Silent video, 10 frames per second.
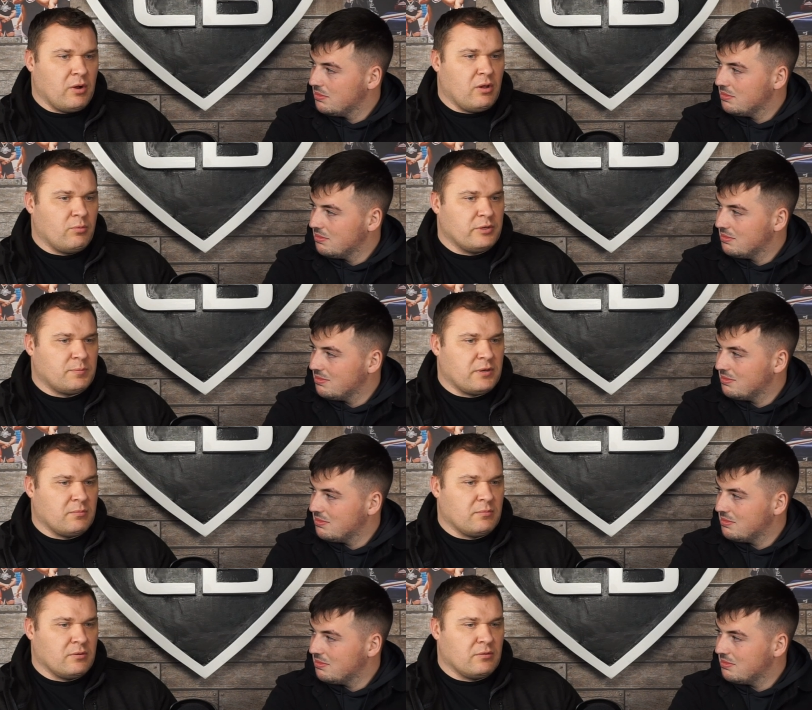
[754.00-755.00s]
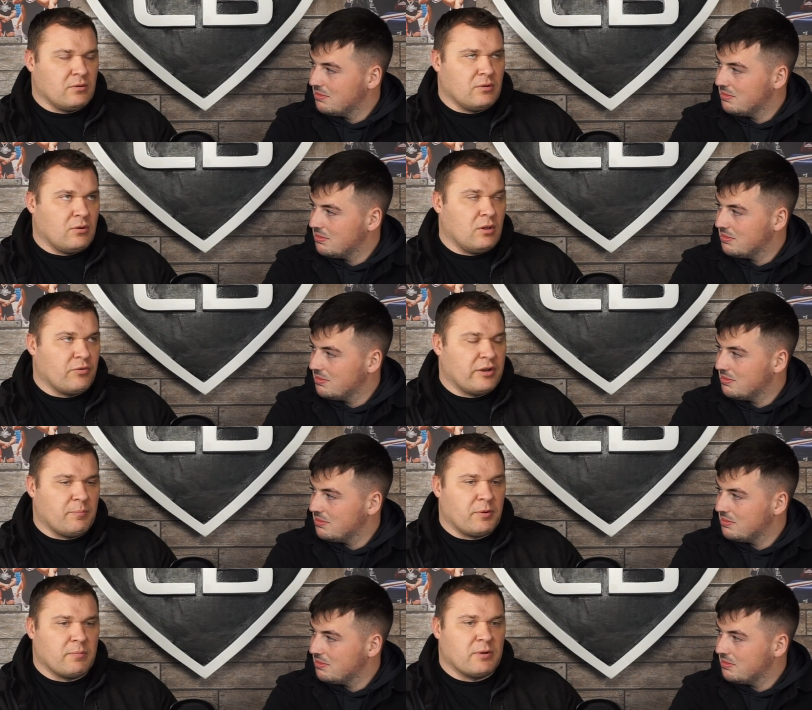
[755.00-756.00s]
Speaker 1: always pretty uh, already
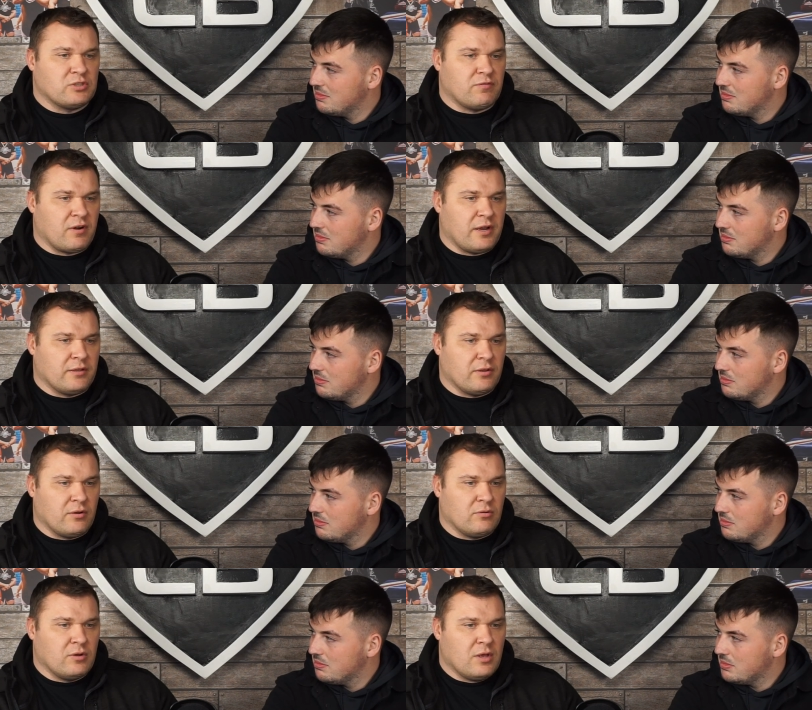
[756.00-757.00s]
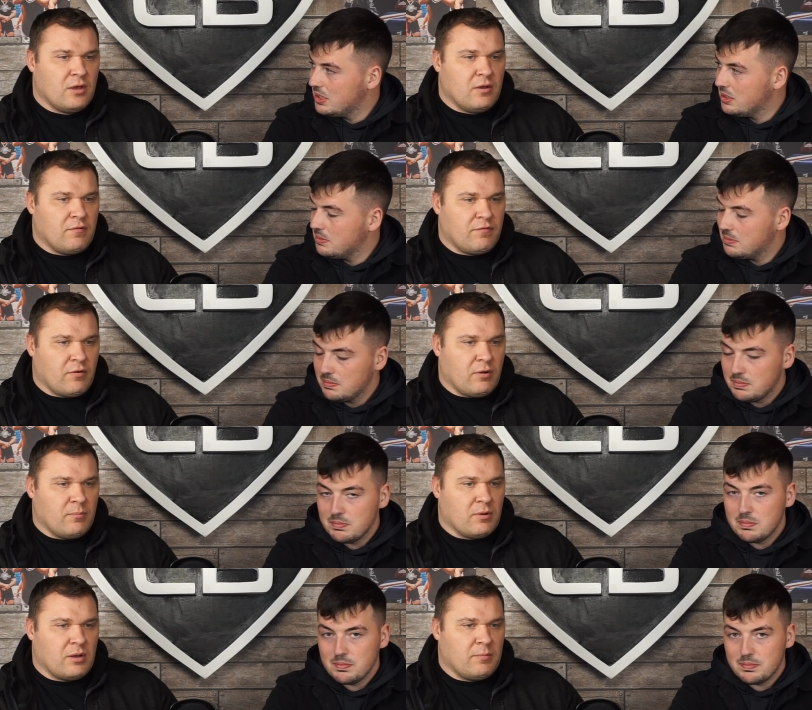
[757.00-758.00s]
pretty much fried you know yeah.
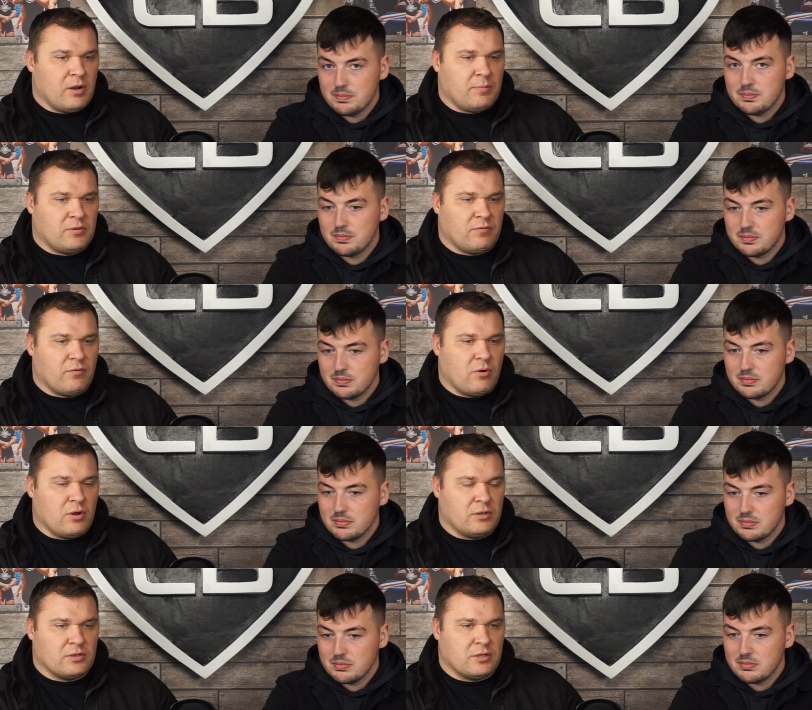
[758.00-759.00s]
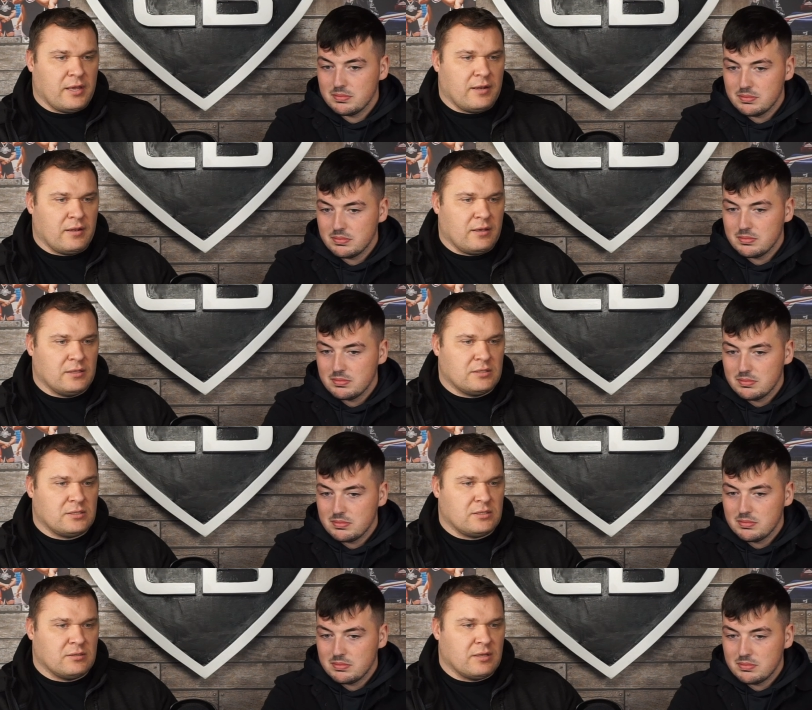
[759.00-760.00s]
from coming up to 400 and
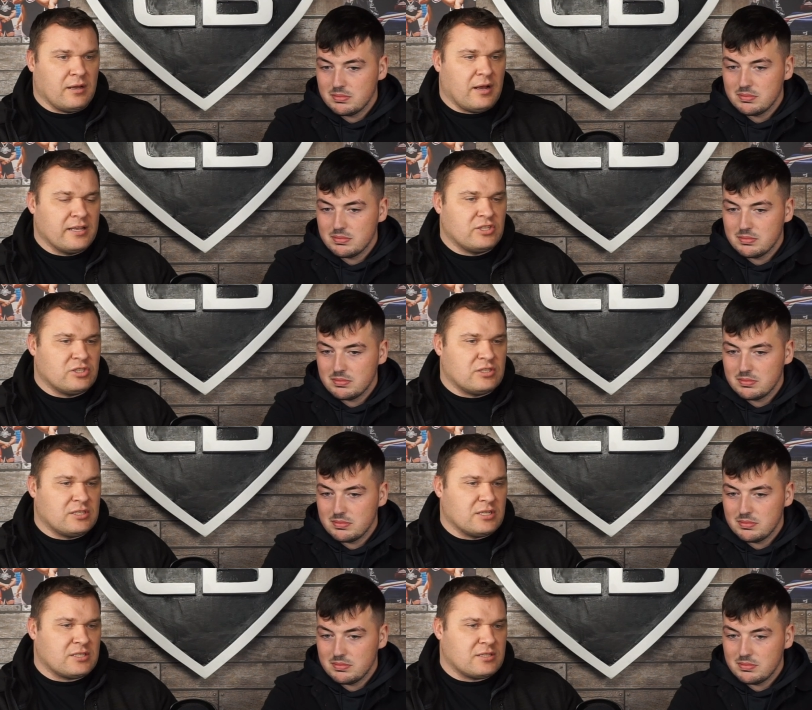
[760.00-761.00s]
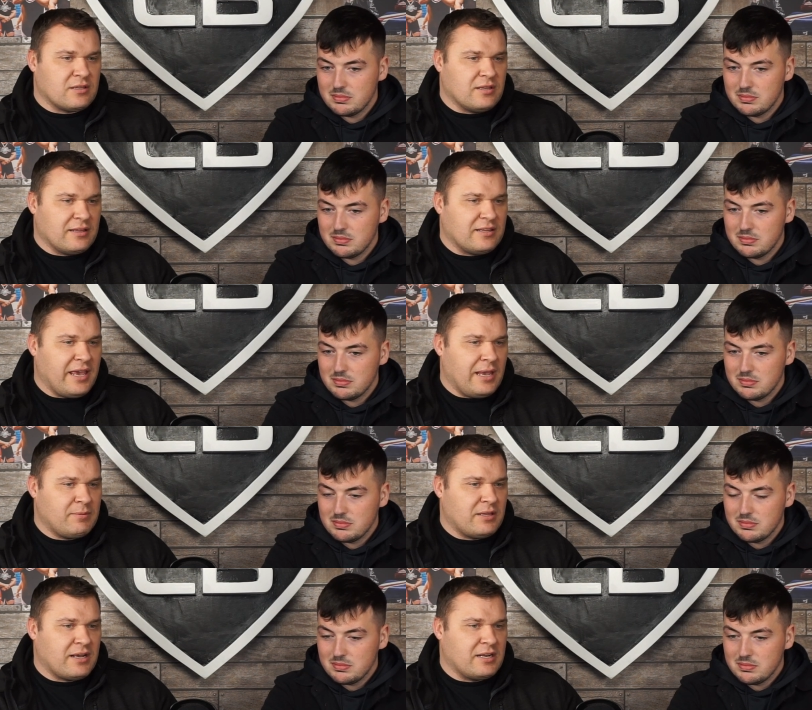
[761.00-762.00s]
it's it, i just that game
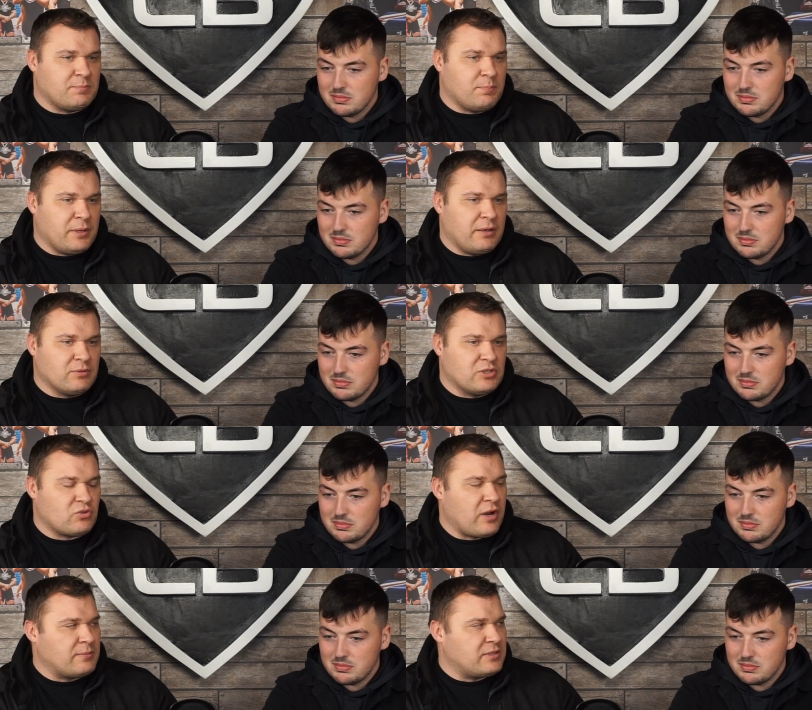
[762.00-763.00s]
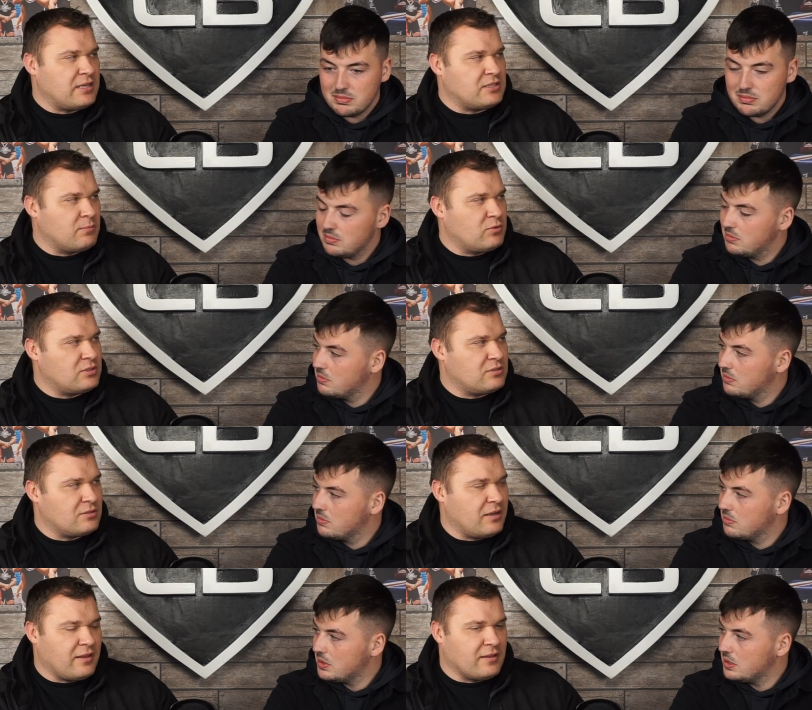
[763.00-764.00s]
that they're gonna play with the straps that's the most
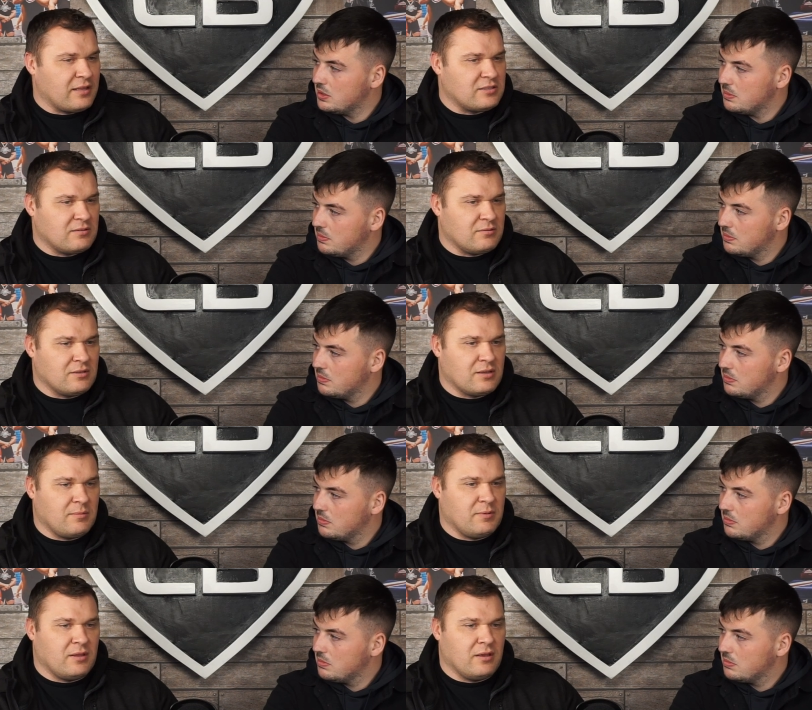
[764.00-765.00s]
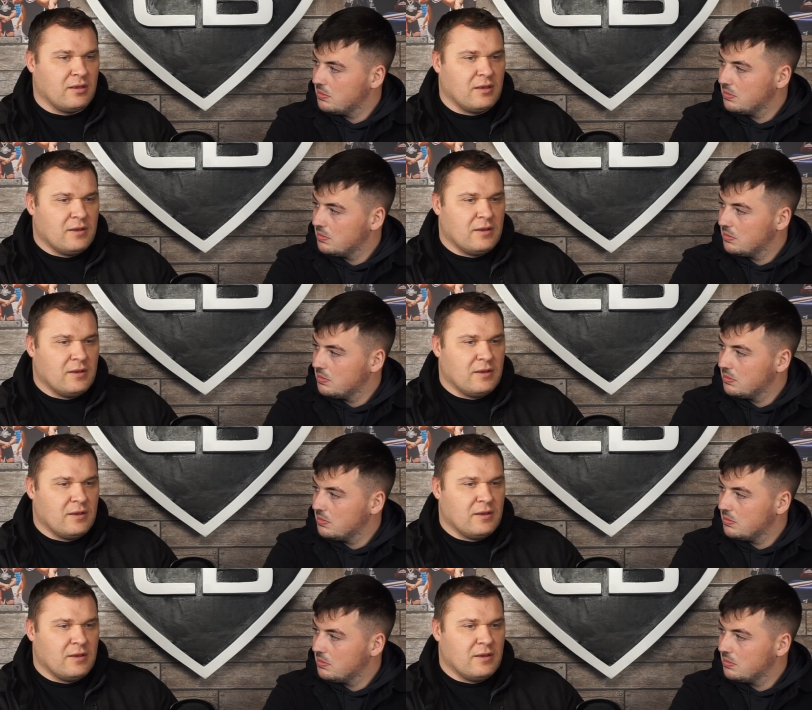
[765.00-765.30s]
i think yeah. that's gonna be the